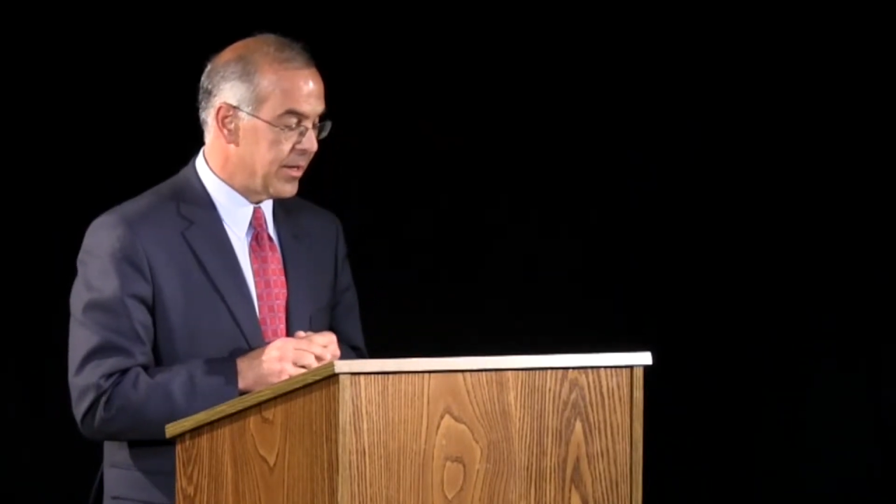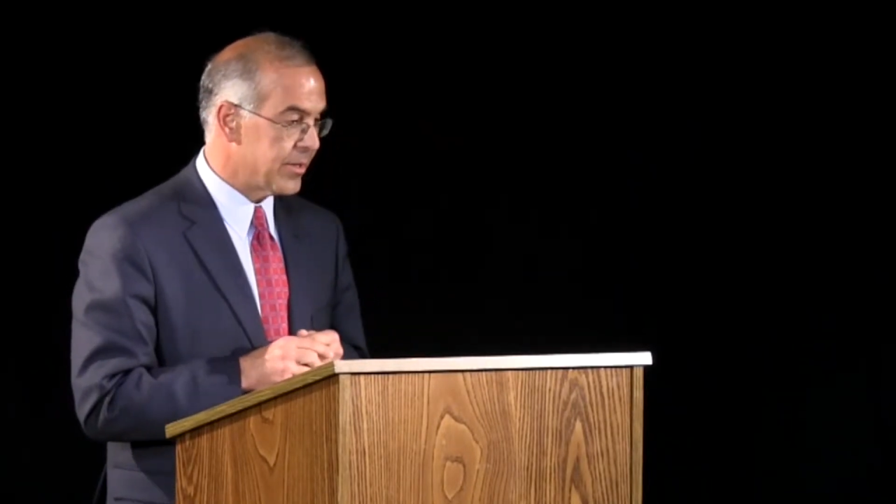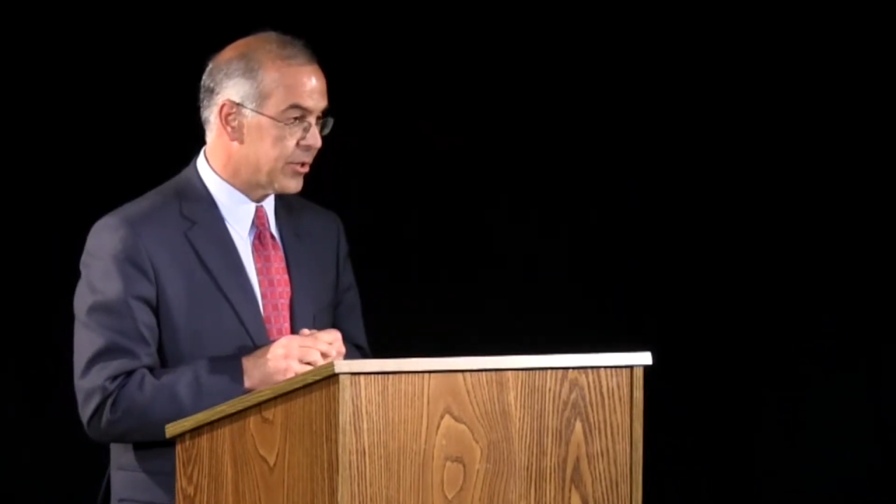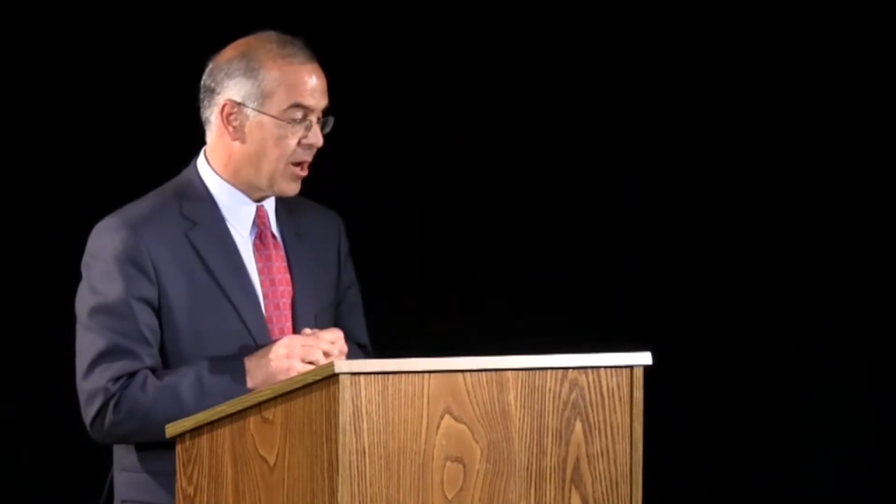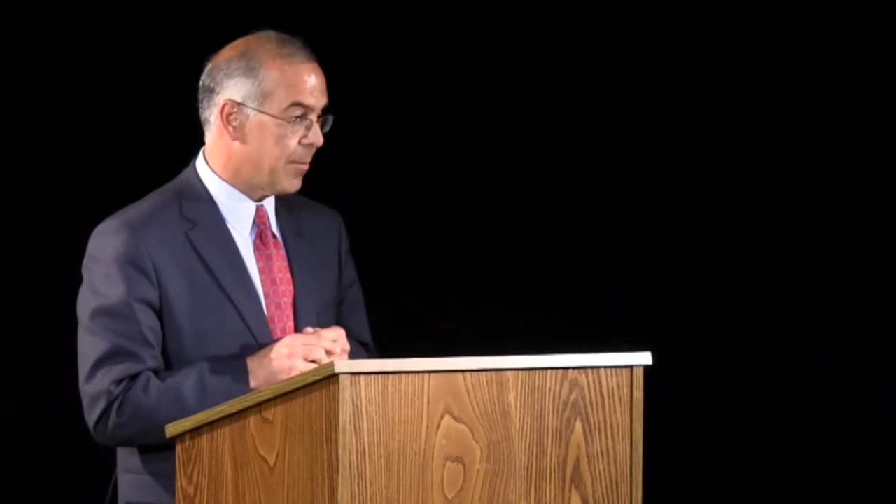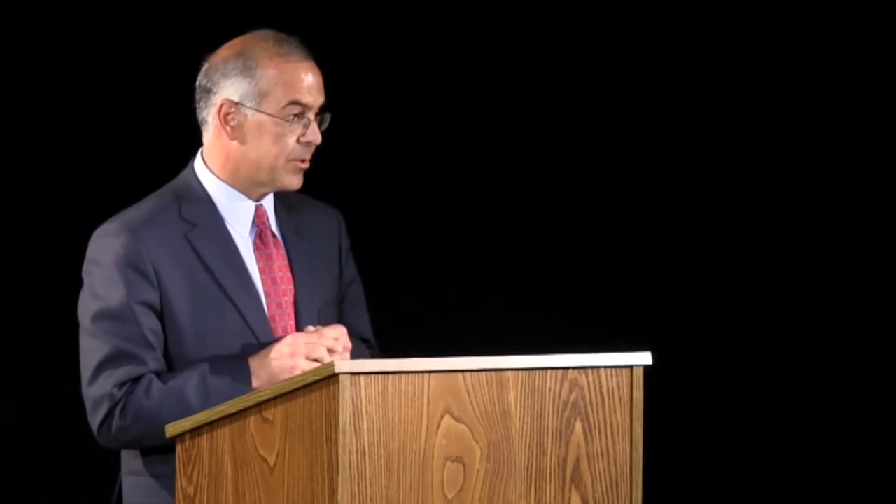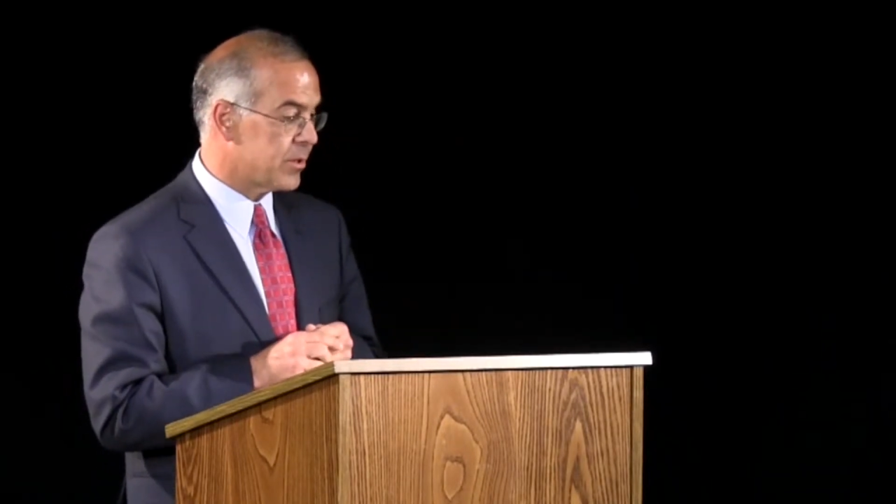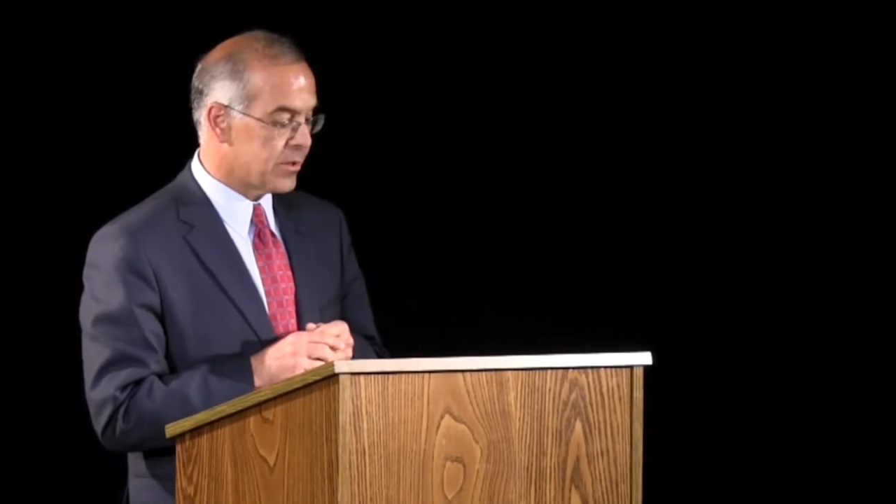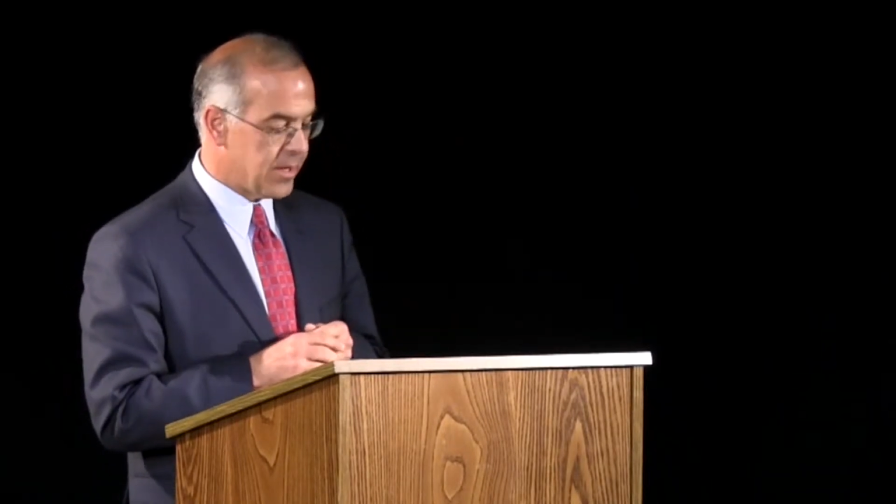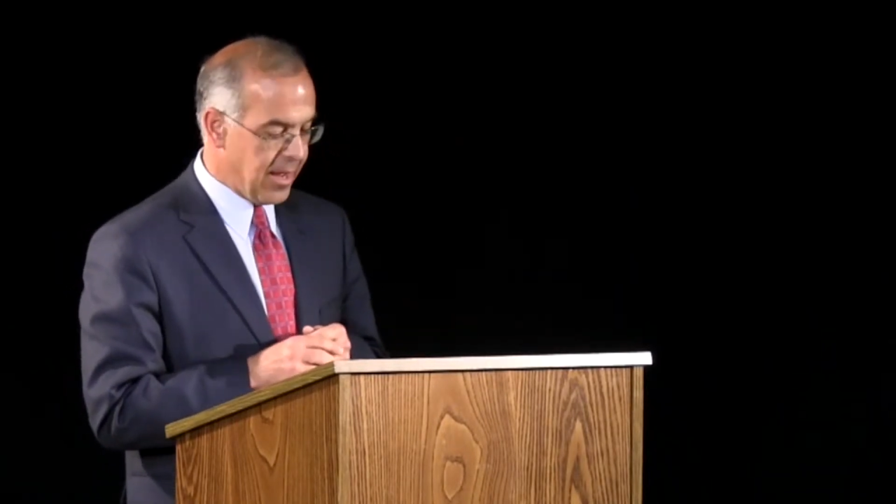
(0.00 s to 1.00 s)
His job is
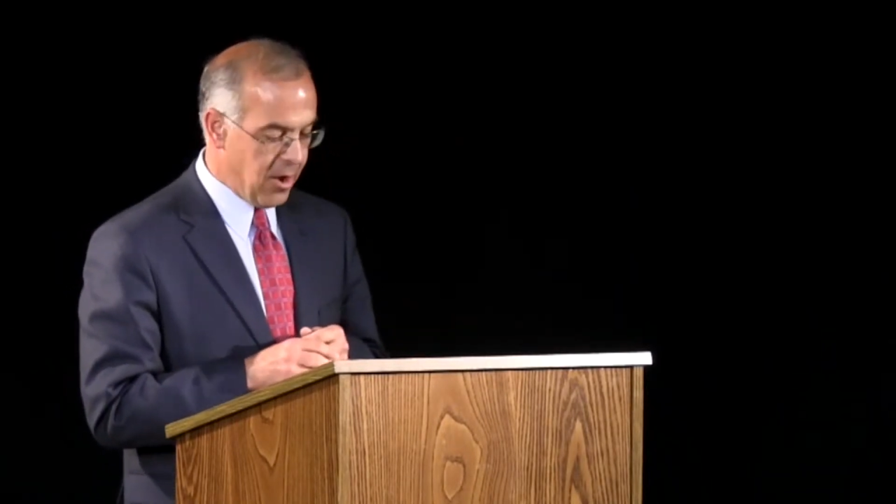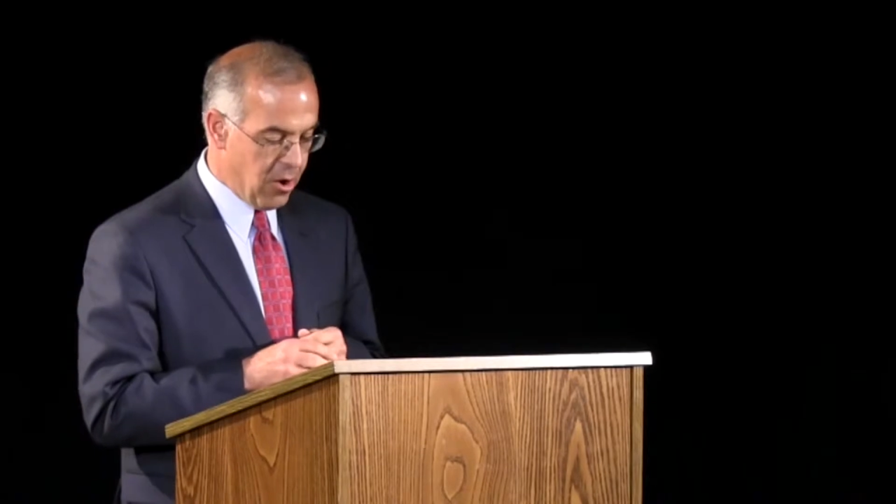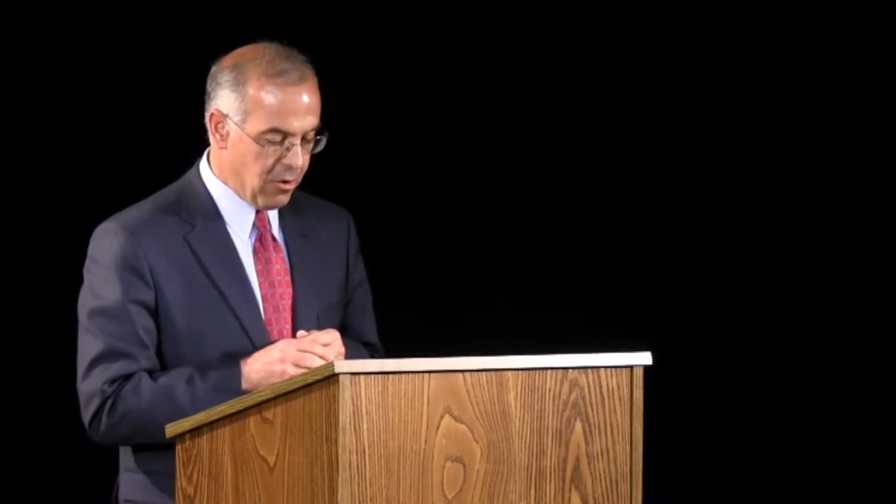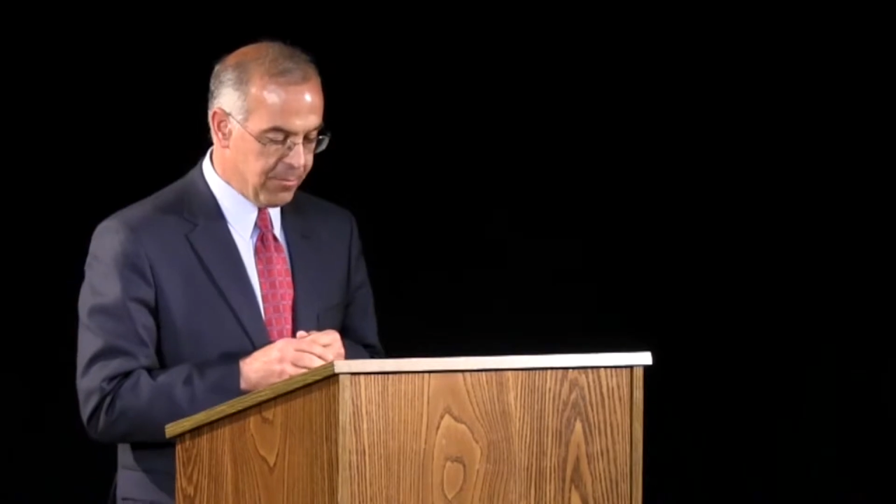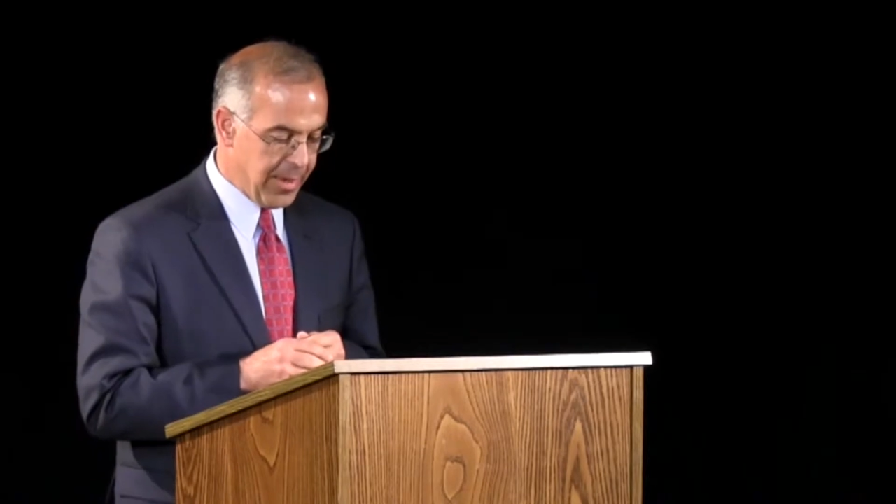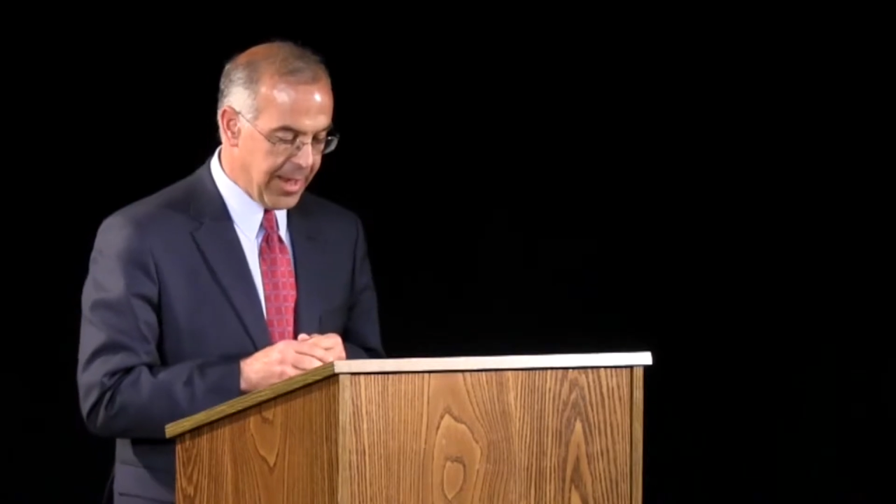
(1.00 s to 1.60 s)
to stay home